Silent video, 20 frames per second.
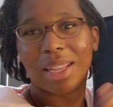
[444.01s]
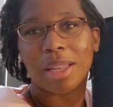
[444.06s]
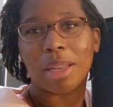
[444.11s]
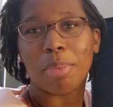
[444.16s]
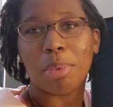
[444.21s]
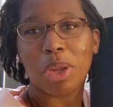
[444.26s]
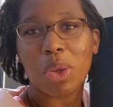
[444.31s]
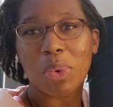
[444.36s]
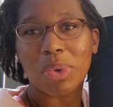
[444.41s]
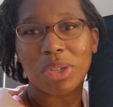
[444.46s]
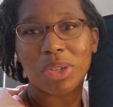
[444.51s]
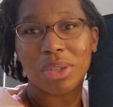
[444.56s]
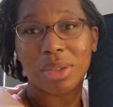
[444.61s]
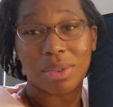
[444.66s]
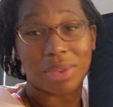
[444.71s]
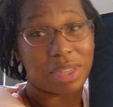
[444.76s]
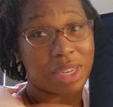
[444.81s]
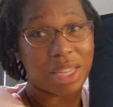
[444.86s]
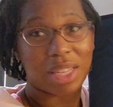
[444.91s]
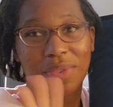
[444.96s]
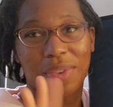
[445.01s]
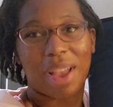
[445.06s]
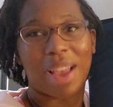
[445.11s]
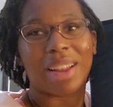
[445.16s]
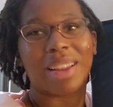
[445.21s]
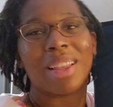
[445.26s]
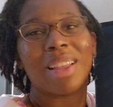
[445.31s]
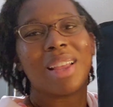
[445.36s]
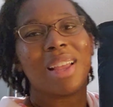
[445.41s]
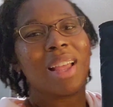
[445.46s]
The blue would do just
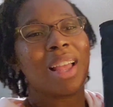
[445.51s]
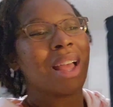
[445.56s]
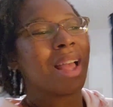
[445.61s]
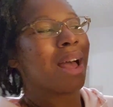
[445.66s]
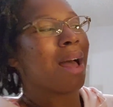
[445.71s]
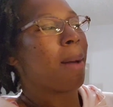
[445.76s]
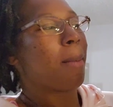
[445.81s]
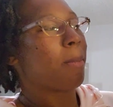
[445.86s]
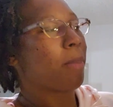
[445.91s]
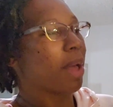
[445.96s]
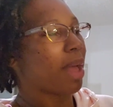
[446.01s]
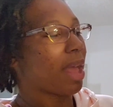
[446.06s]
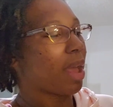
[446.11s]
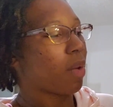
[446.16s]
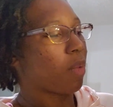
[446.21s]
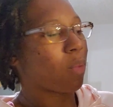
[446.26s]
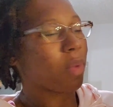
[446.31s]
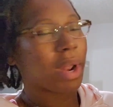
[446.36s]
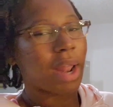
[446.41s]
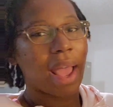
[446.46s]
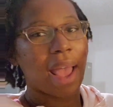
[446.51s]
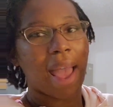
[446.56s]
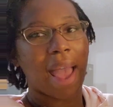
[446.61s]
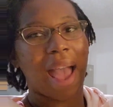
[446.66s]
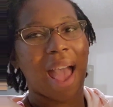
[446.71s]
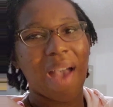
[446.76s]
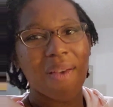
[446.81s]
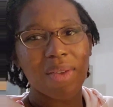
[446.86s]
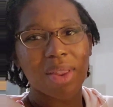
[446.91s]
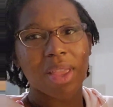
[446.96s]
fine. But what I
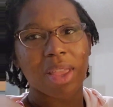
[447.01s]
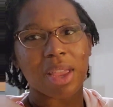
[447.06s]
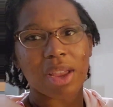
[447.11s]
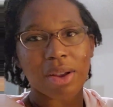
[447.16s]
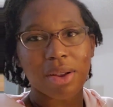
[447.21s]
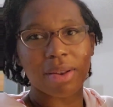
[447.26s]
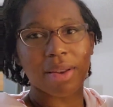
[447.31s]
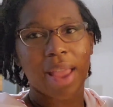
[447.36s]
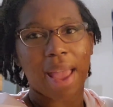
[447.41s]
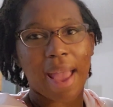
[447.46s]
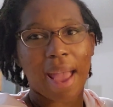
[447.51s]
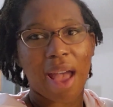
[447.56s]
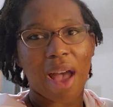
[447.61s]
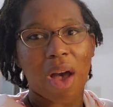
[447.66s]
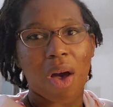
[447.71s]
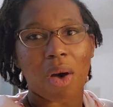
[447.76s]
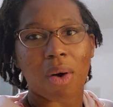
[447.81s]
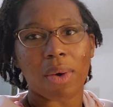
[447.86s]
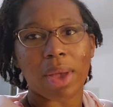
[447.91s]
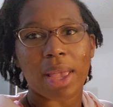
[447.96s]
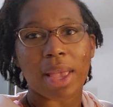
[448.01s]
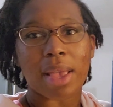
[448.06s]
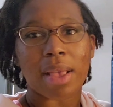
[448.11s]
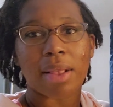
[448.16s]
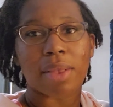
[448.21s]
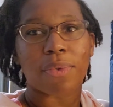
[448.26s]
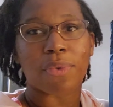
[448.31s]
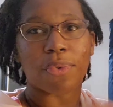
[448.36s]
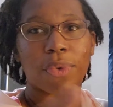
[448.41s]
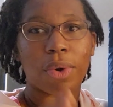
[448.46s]
have in here now
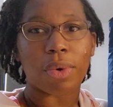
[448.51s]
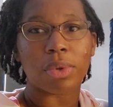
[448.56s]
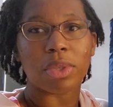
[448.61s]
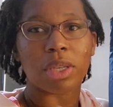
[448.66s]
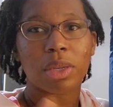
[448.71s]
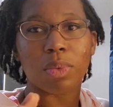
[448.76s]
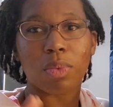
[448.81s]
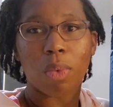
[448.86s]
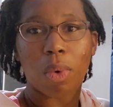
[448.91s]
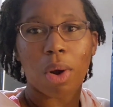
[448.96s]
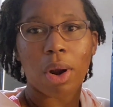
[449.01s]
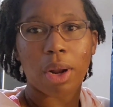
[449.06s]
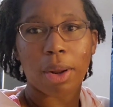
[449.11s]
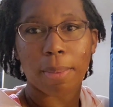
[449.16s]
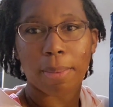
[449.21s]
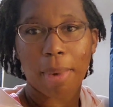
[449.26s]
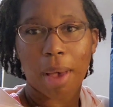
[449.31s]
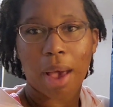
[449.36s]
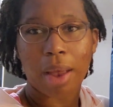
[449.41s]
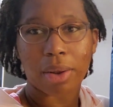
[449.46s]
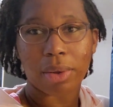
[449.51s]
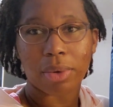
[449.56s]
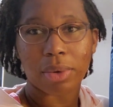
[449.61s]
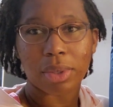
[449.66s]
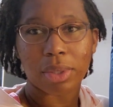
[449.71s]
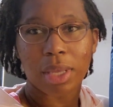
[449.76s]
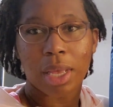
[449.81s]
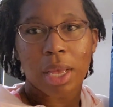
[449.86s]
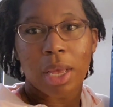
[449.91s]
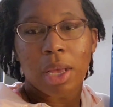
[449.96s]
is frozen water
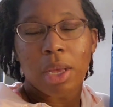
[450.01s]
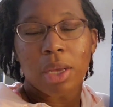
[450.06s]
bottles.